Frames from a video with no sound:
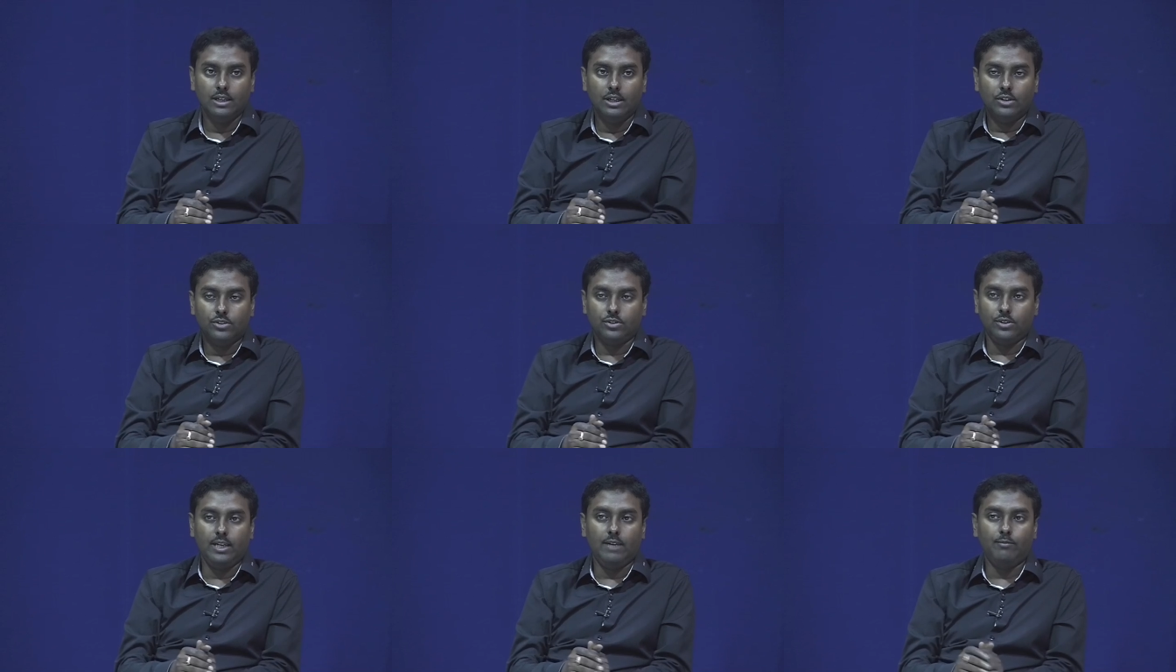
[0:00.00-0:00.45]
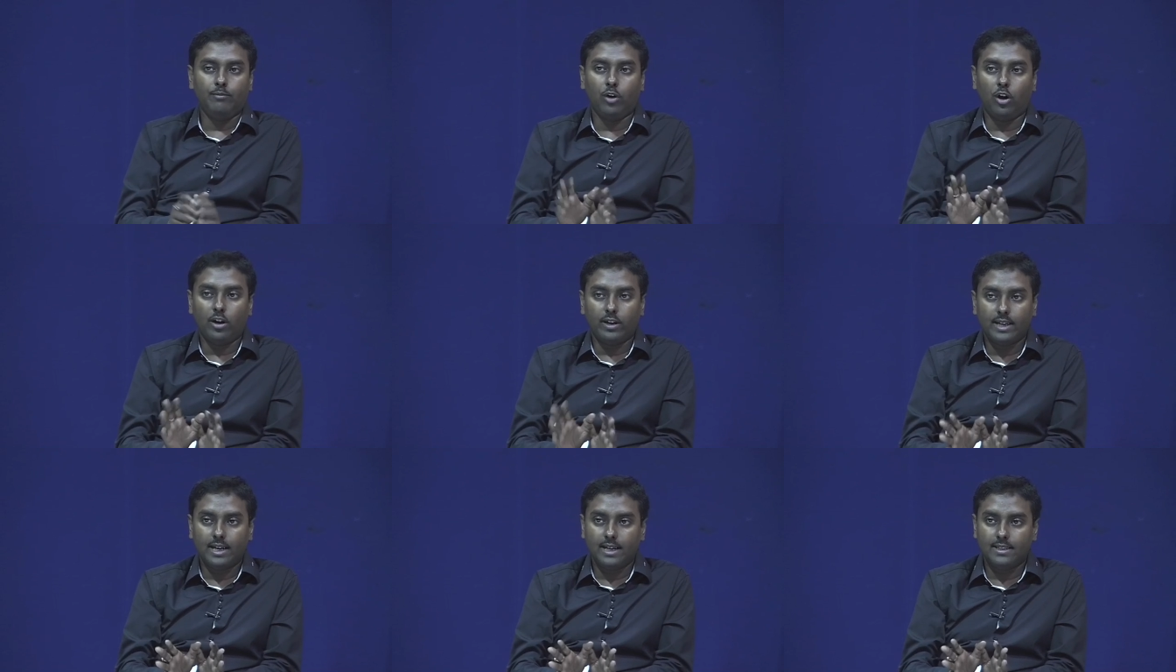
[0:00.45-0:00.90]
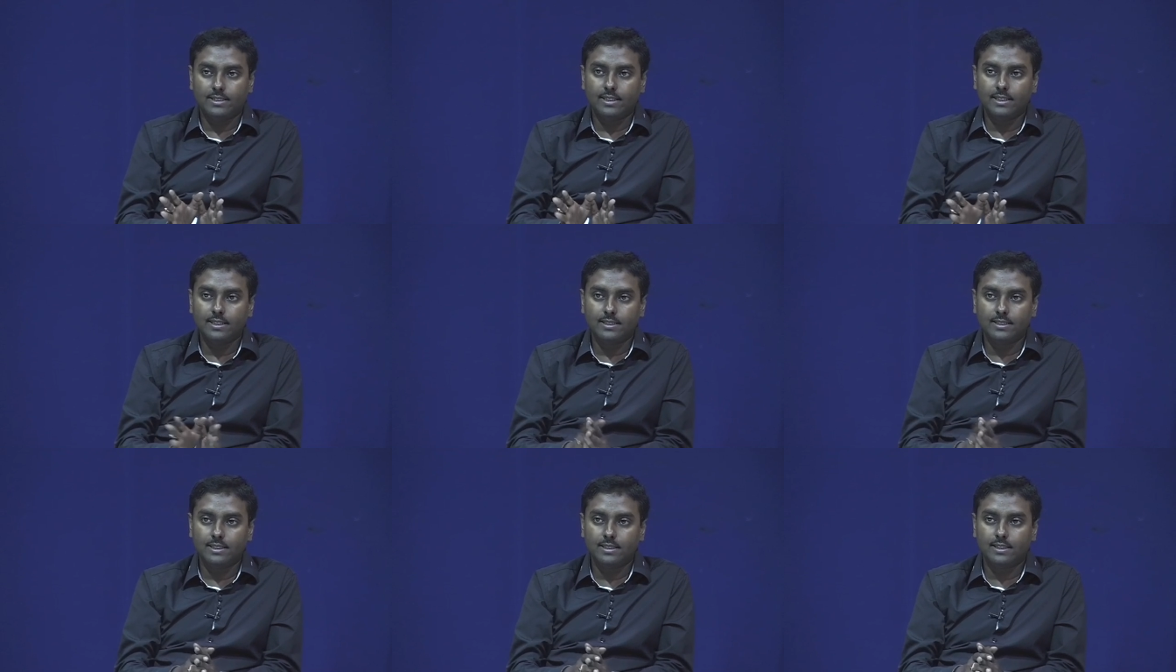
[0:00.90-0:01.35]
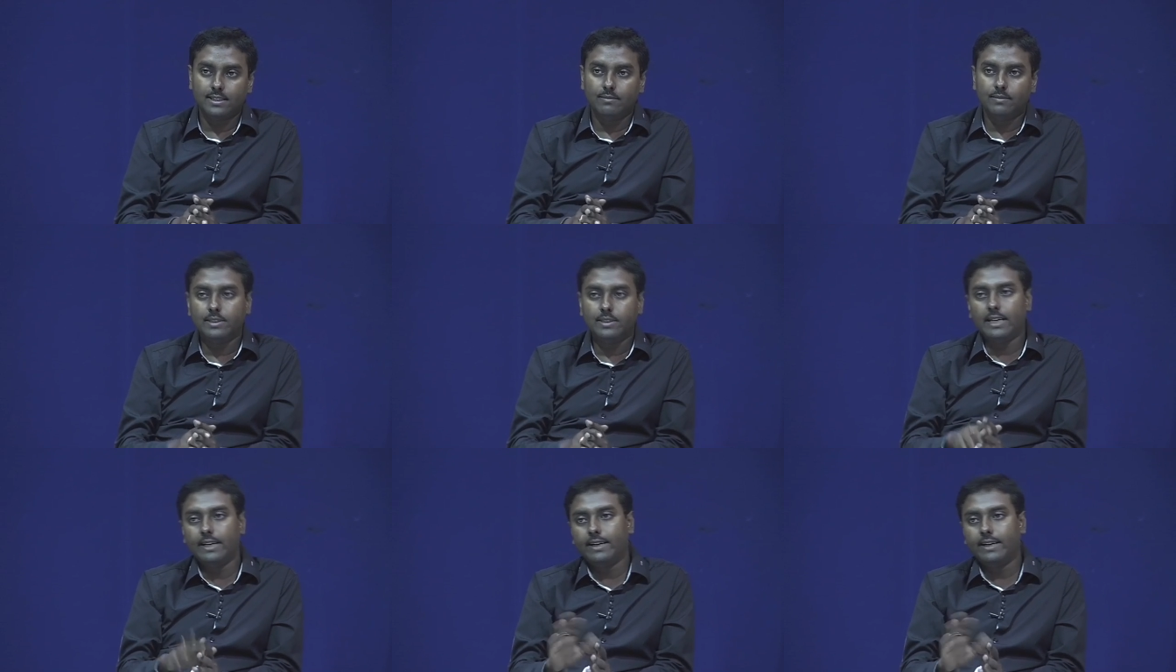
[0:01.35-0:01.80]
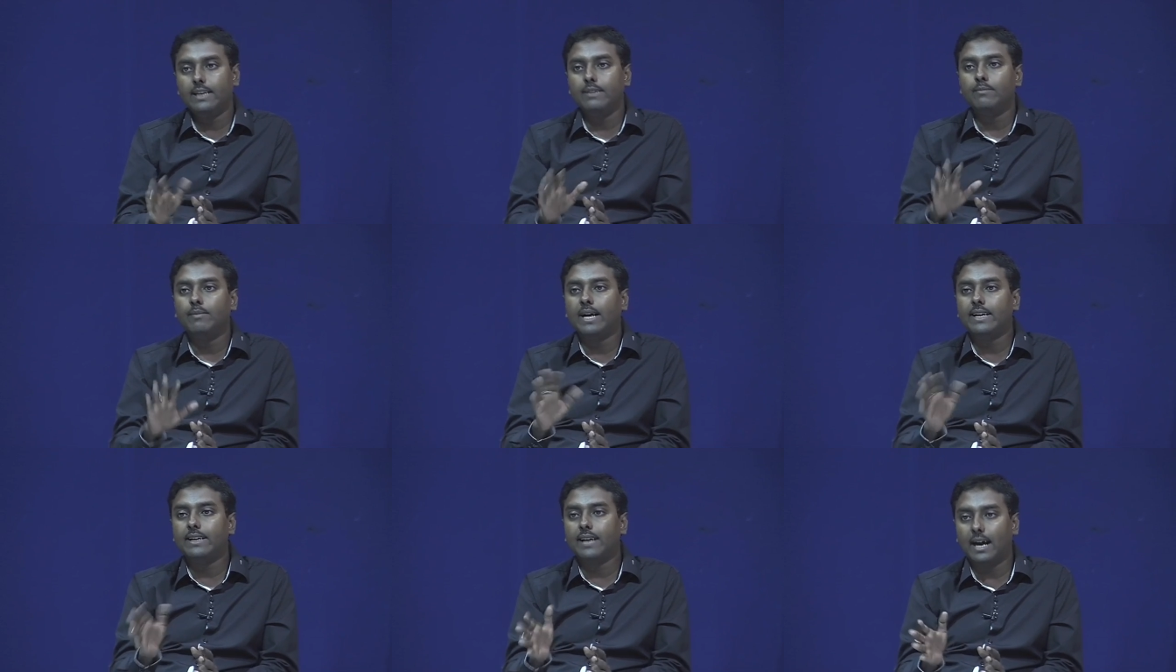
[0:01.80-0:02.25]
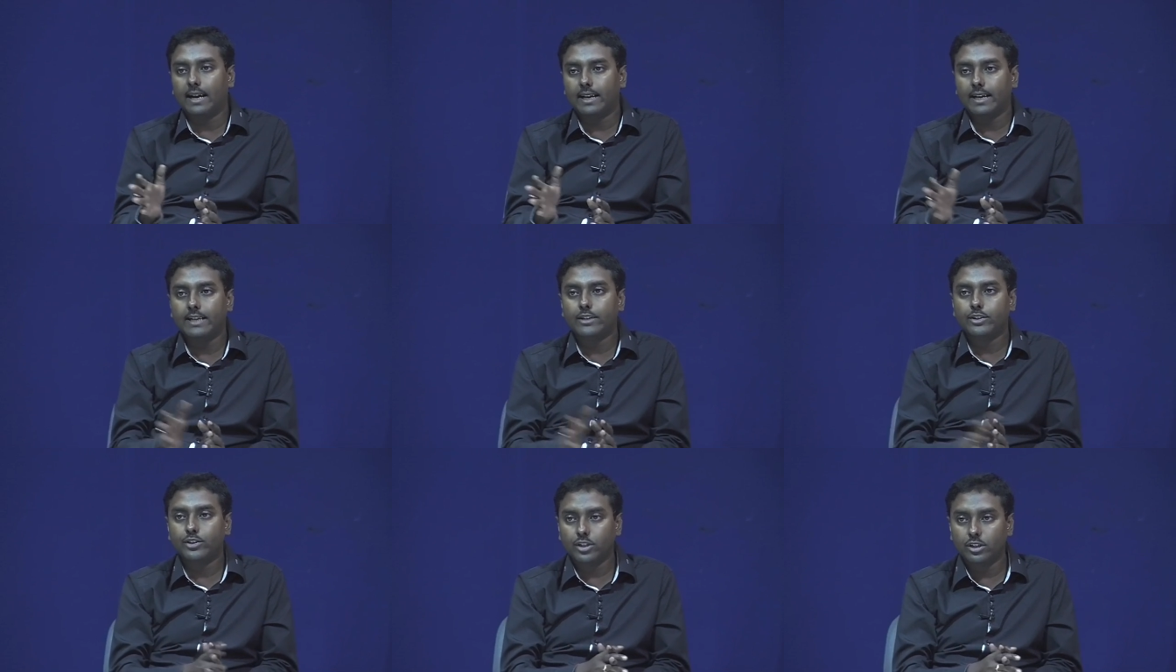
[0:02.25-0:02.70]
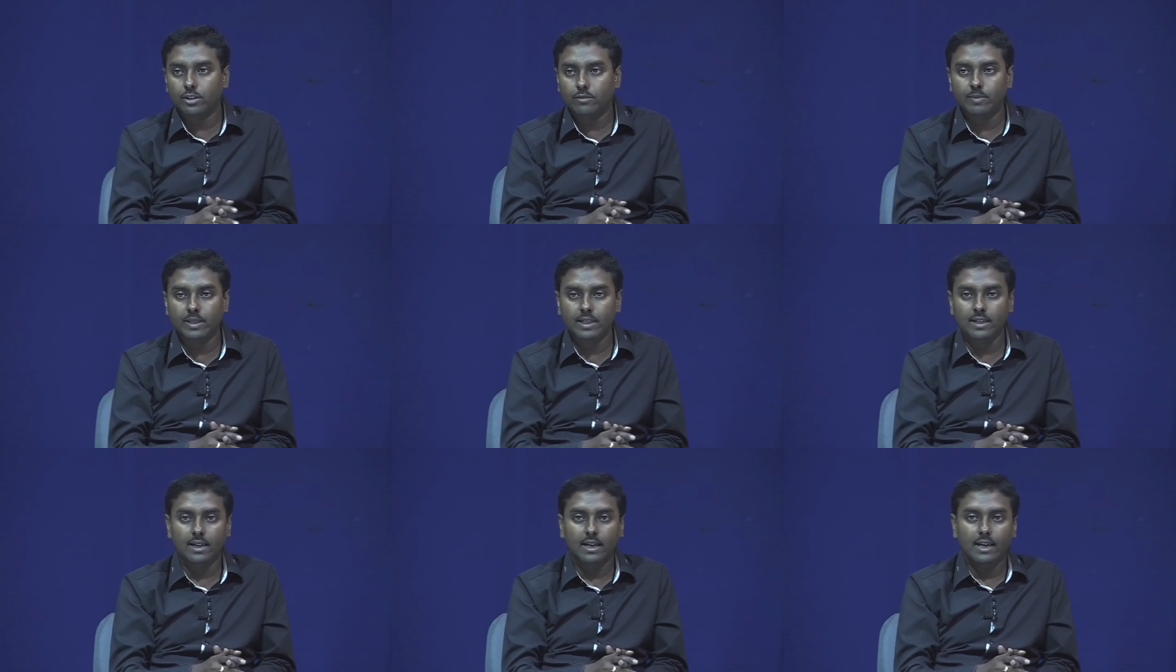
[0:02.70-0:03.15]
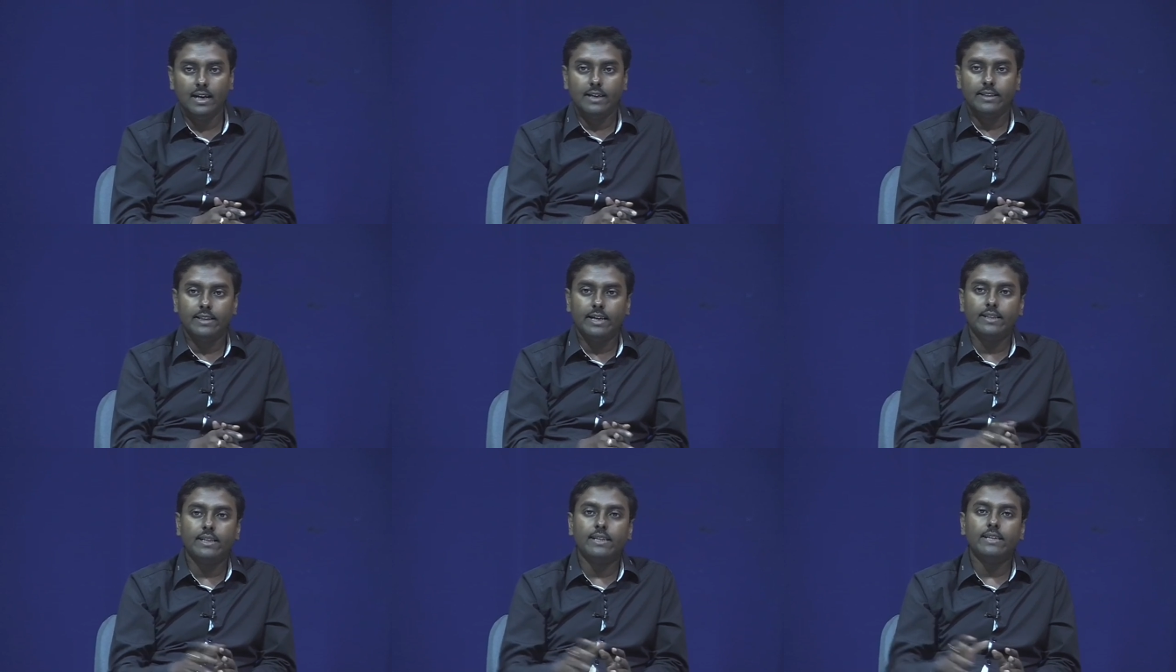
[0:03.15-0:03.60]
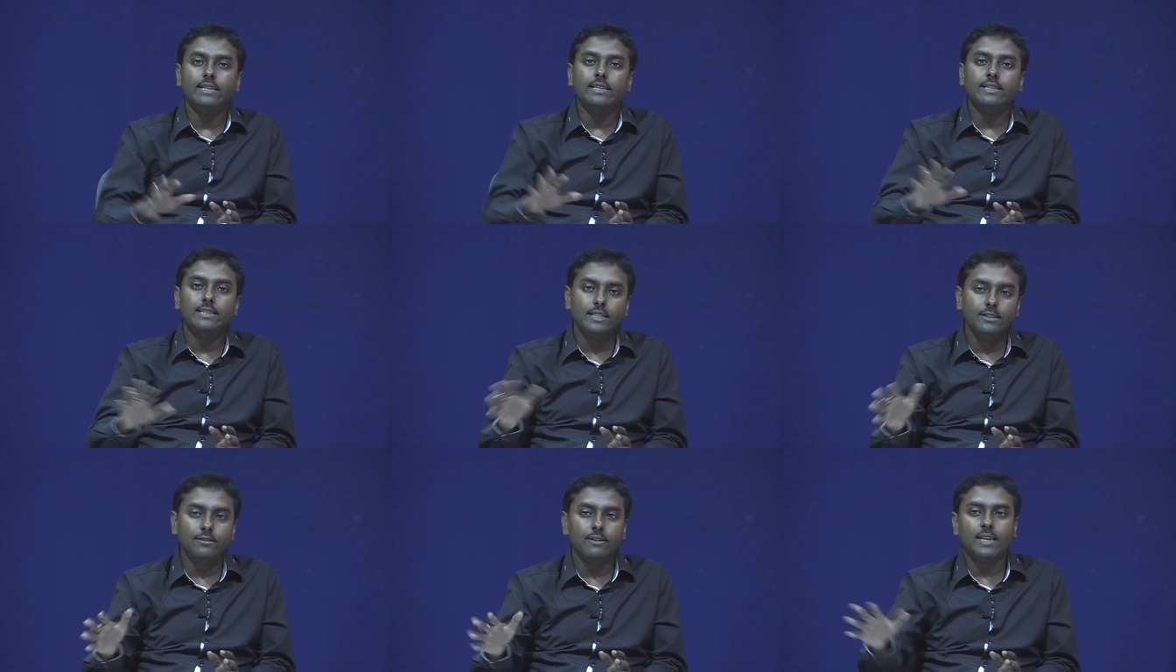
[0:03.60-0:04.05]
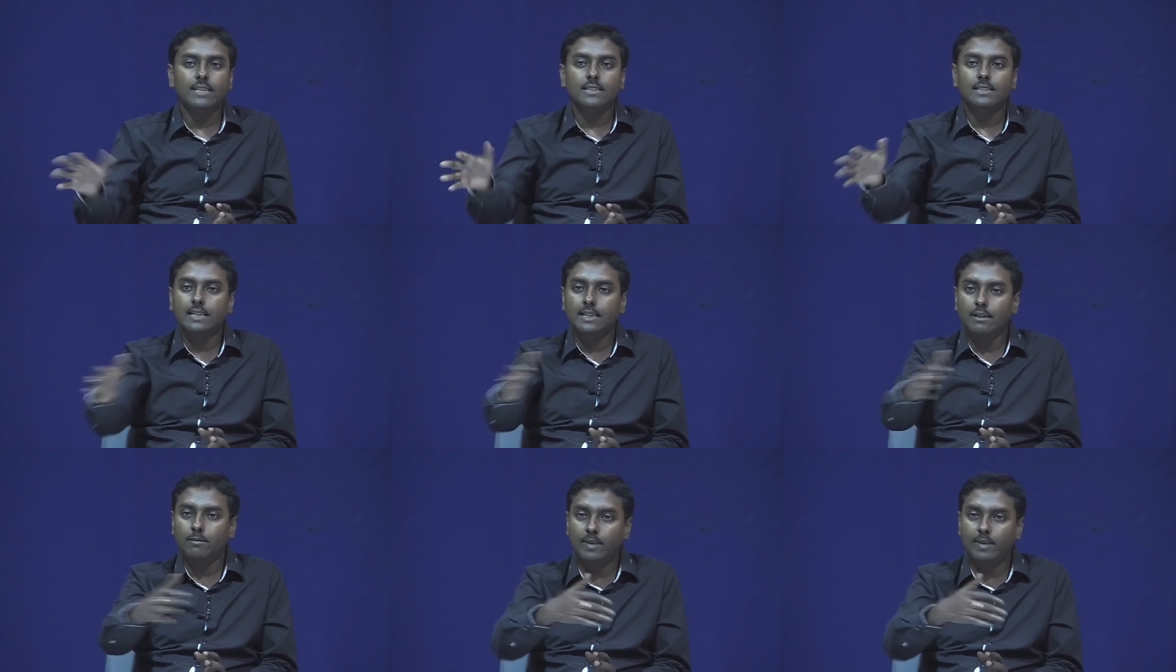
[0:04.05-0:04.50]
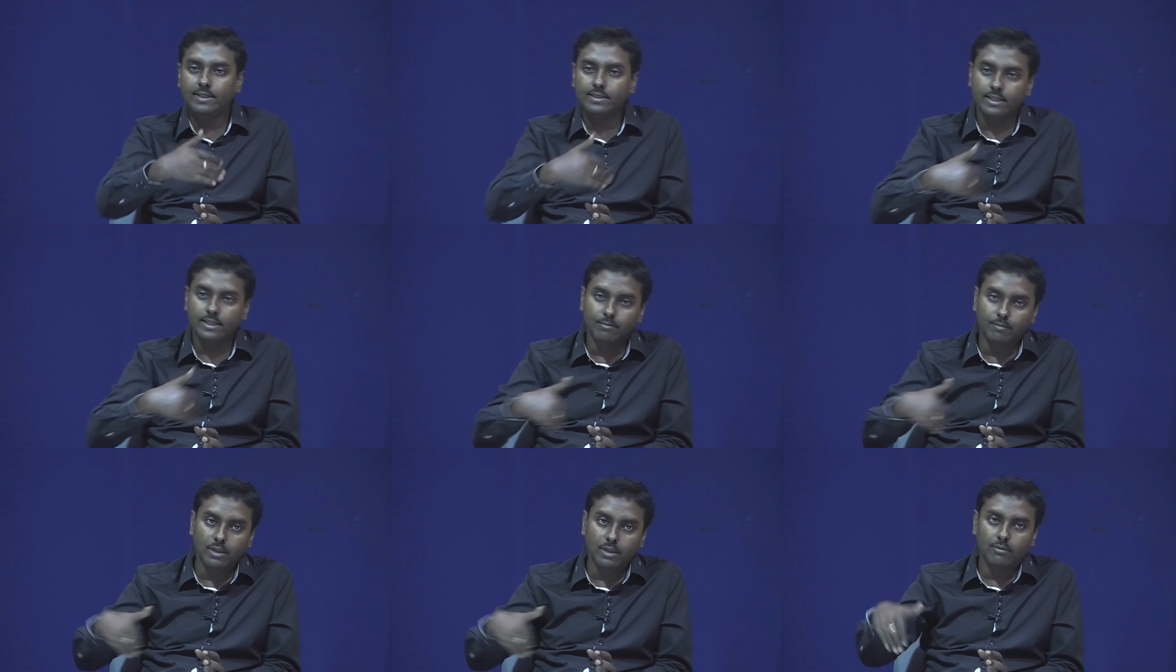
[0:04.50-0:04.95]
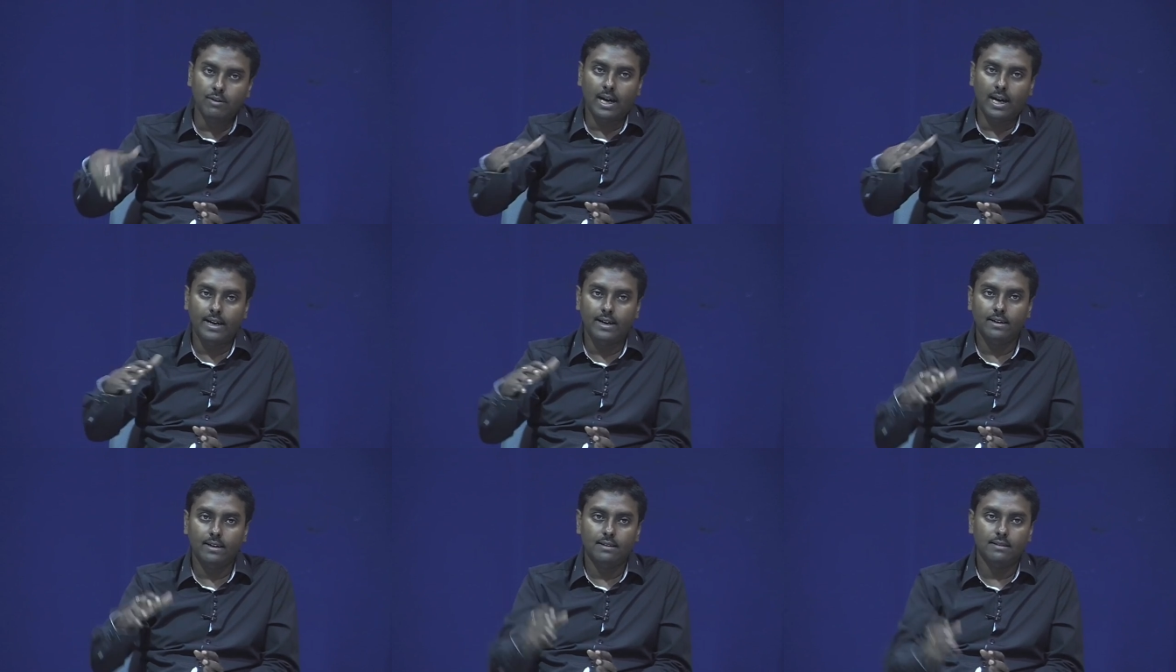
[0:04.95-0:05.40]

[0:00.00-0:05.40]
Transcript: So, in a broadcasting system generally my target should be that the receiver is little bit simplified